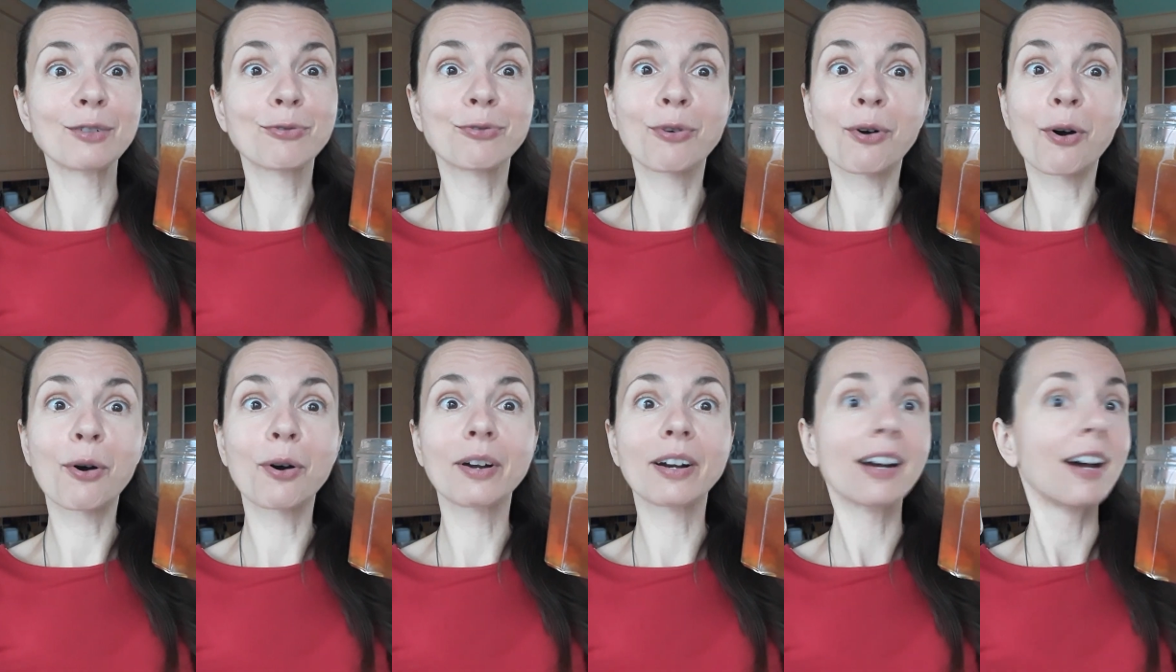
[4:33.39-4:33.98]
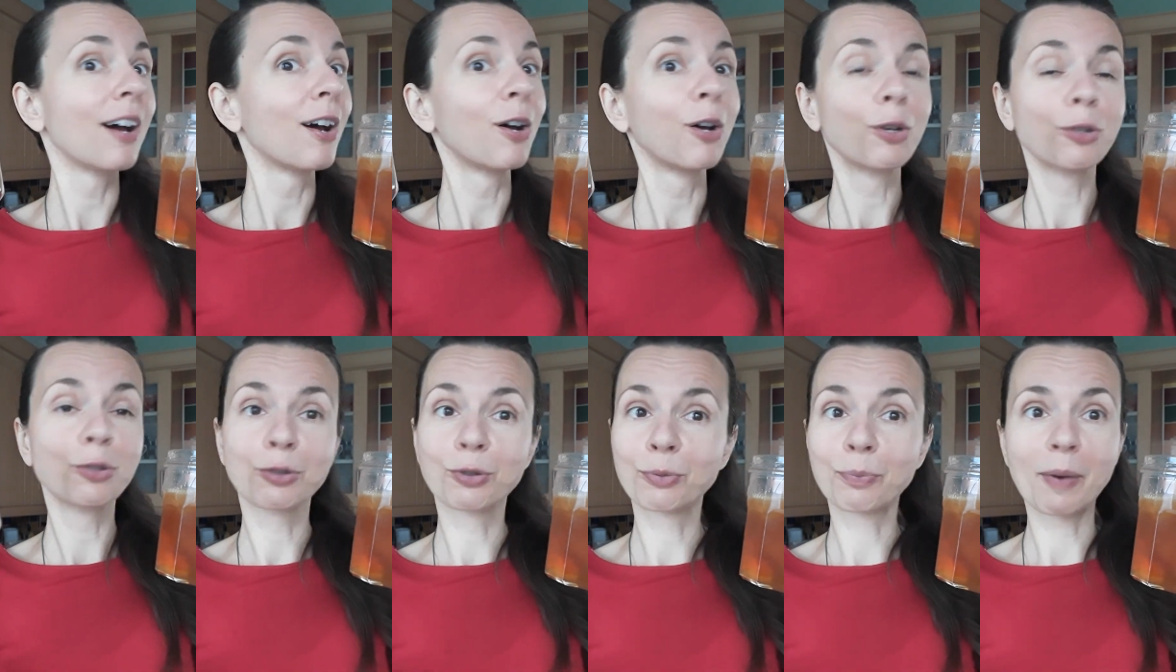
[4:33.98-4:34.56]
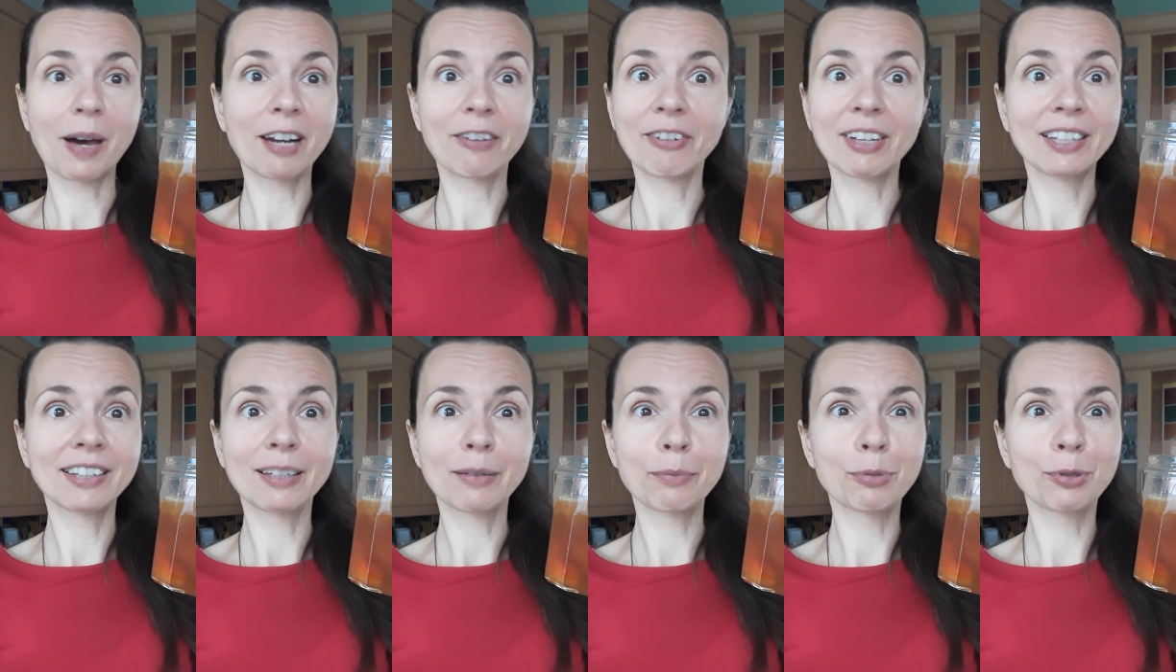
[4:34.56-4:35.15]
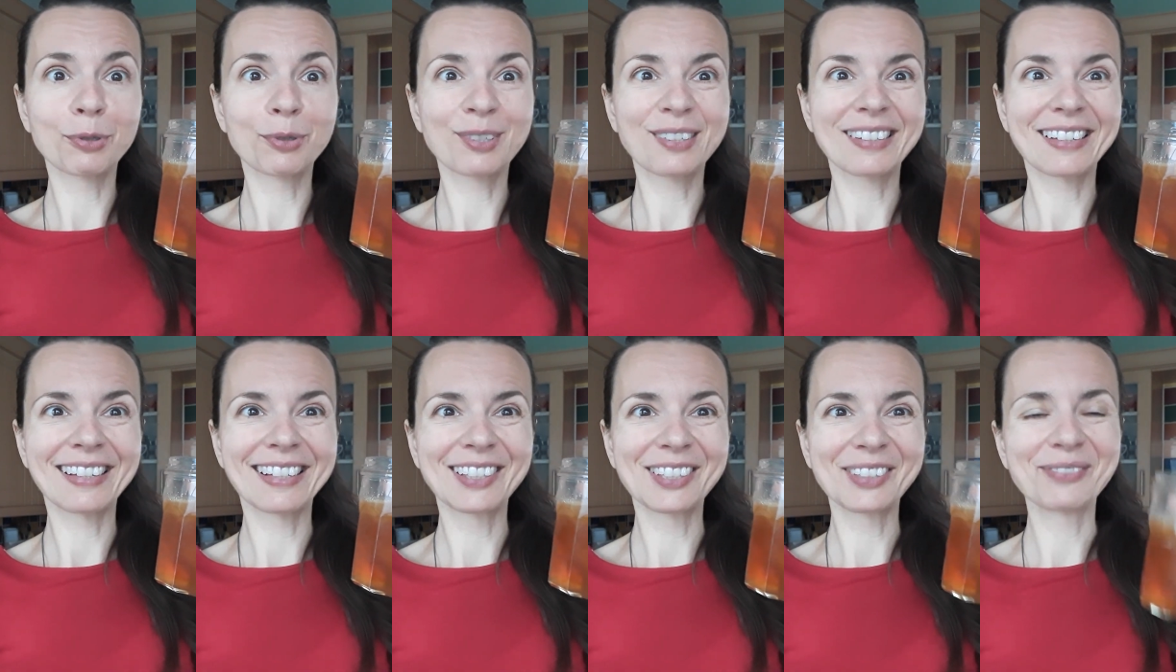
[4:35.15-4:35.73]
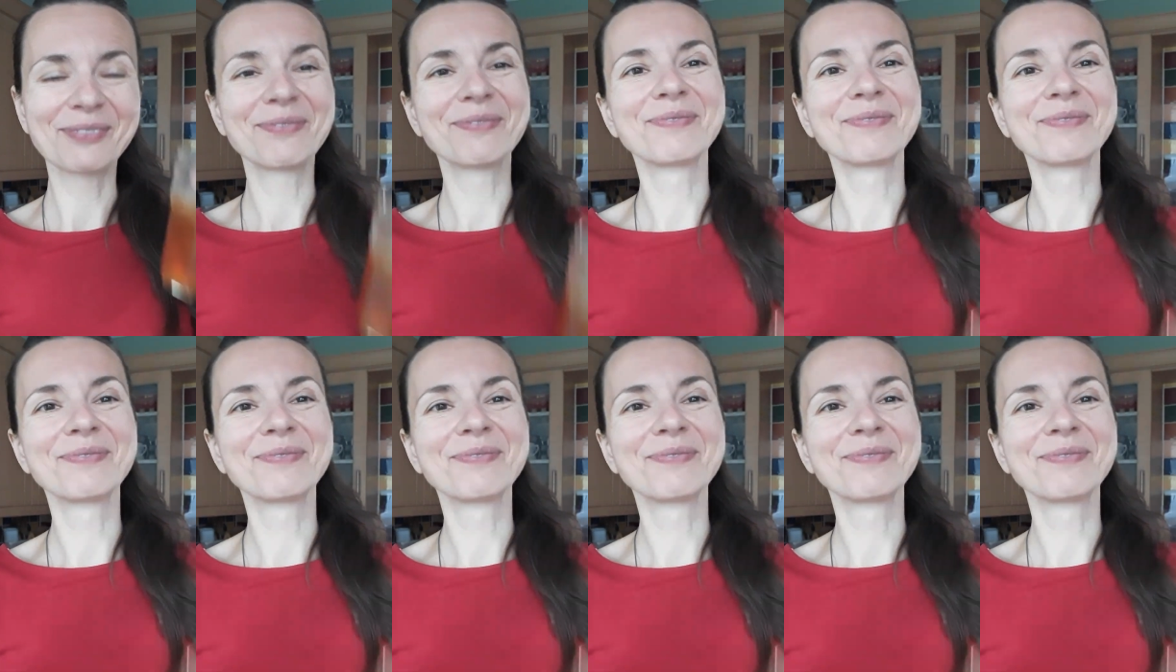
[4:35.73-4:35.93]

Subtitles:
for super winter booster.